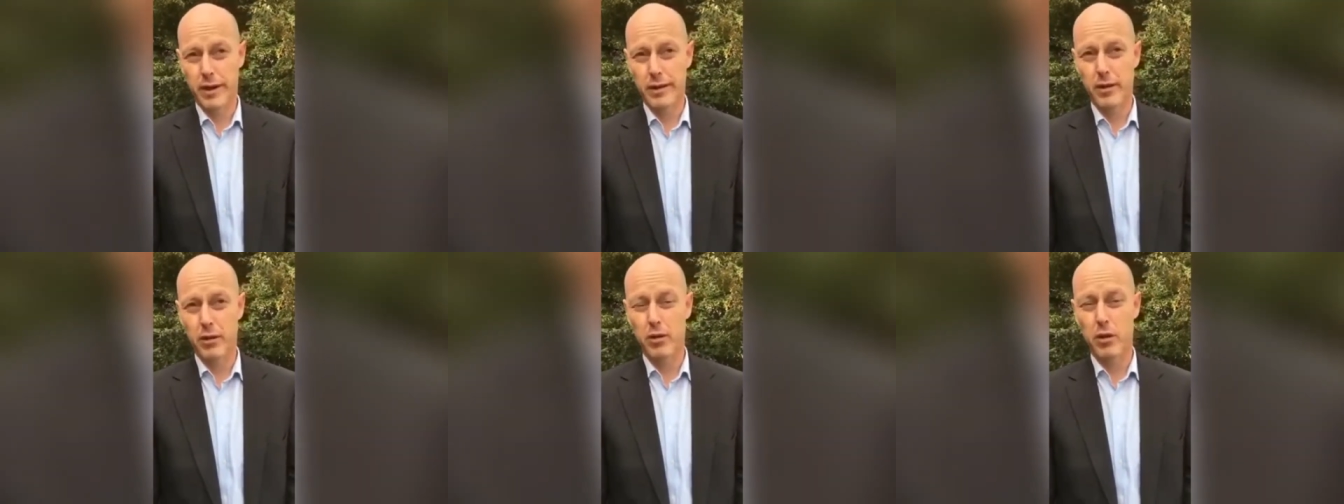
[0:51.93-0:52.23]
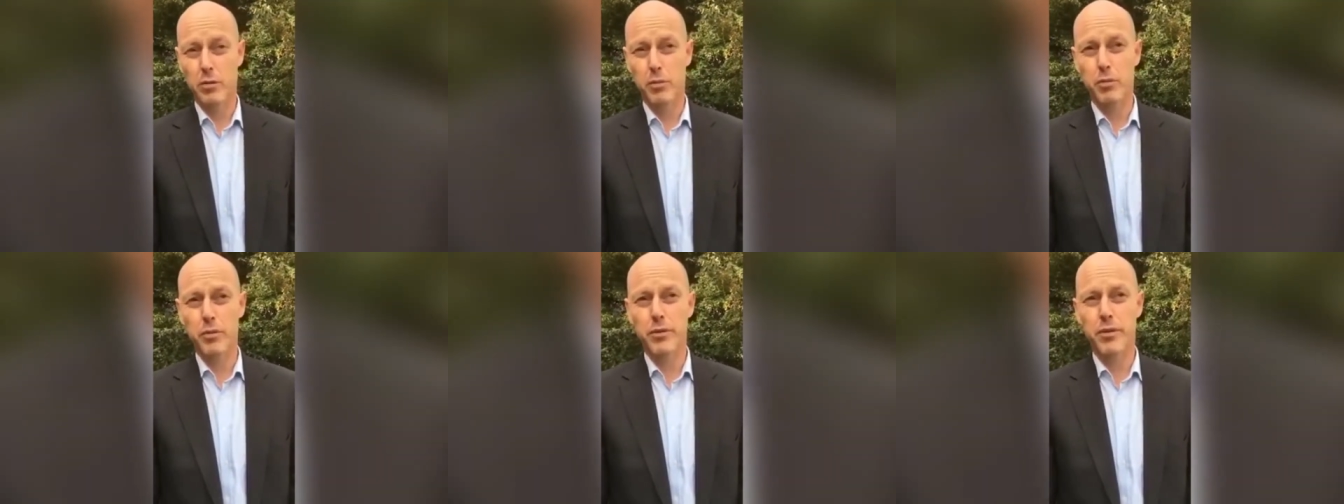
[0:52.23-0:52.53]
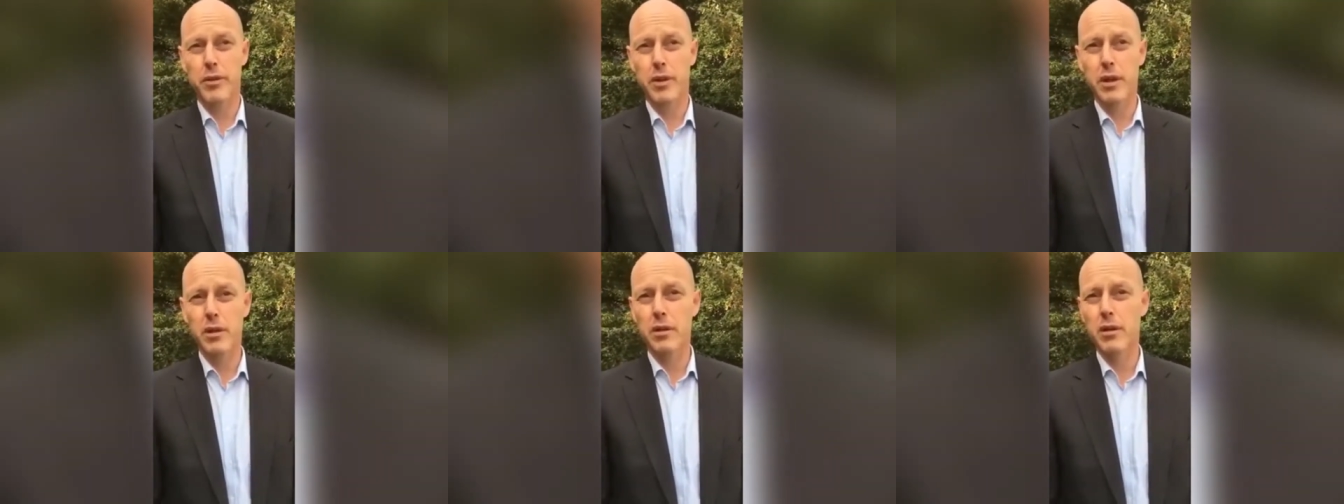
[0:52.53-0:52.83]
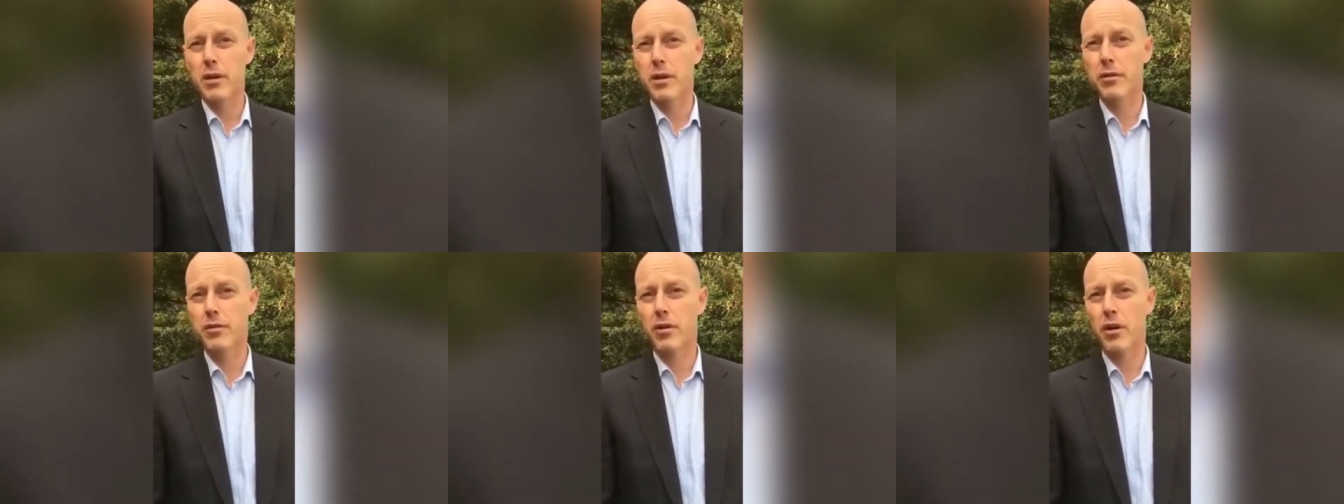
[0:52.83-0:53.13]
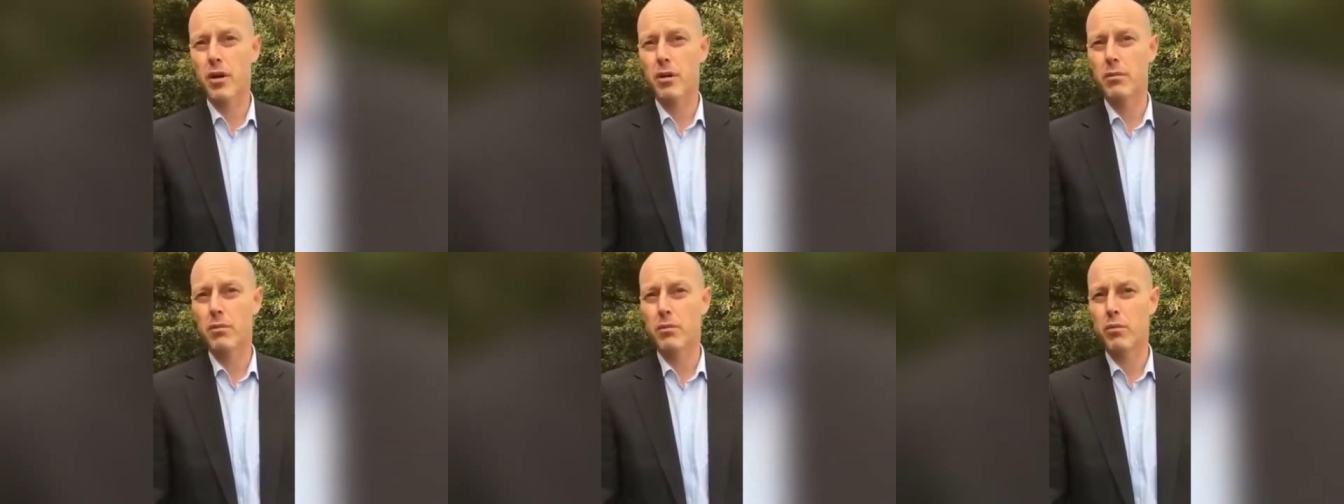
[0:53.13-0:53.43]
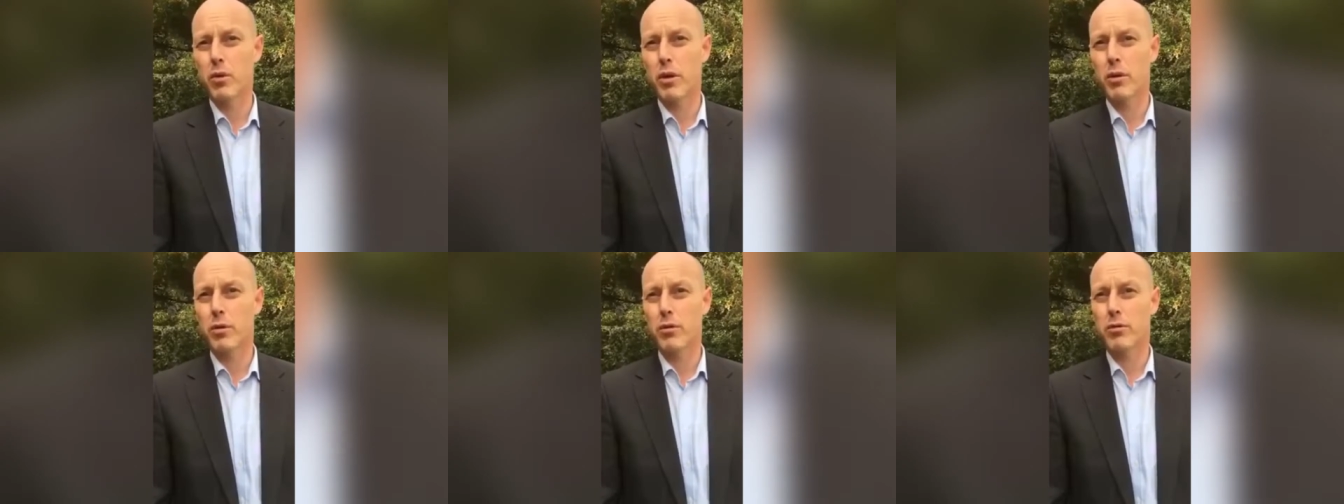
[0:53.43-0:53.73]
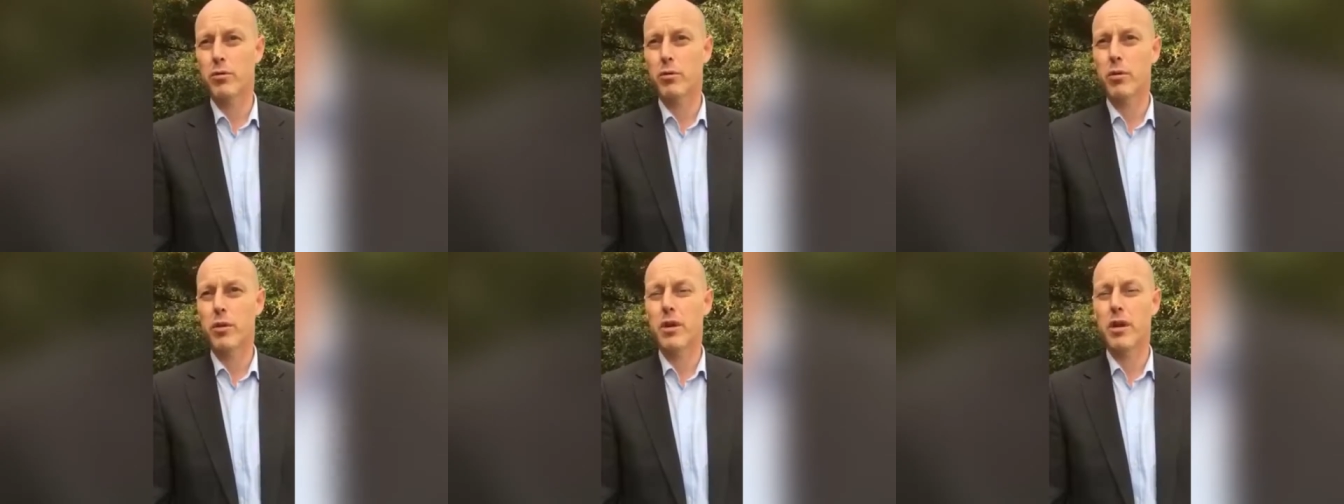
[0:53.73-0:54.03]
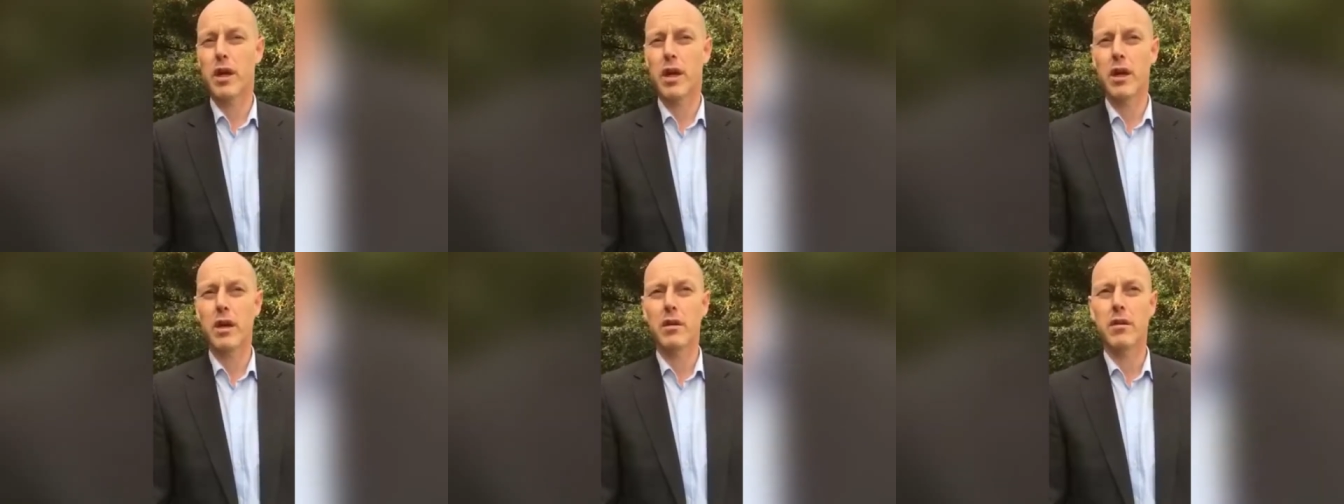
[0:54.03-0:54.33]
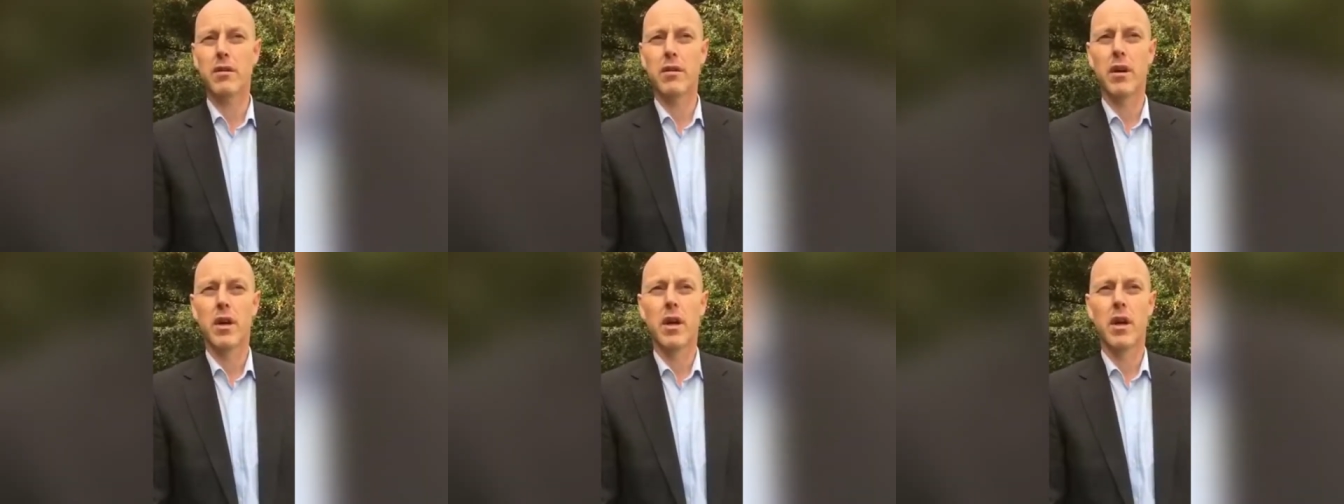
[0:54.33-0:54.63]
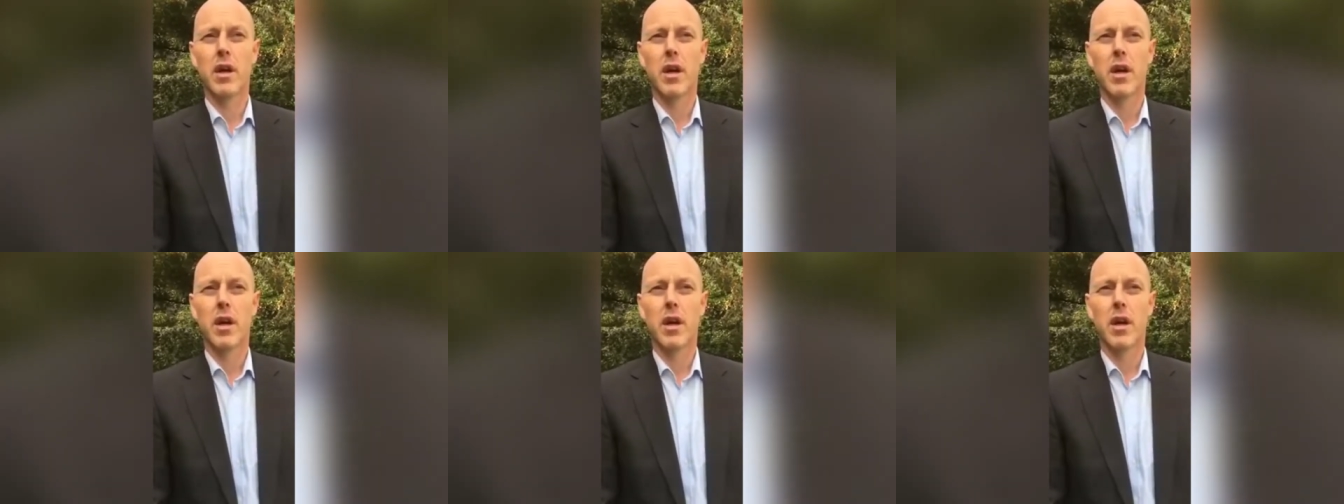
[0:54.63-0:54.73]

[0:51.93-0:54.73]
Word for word: ended up with a needle in his arm when he was 28.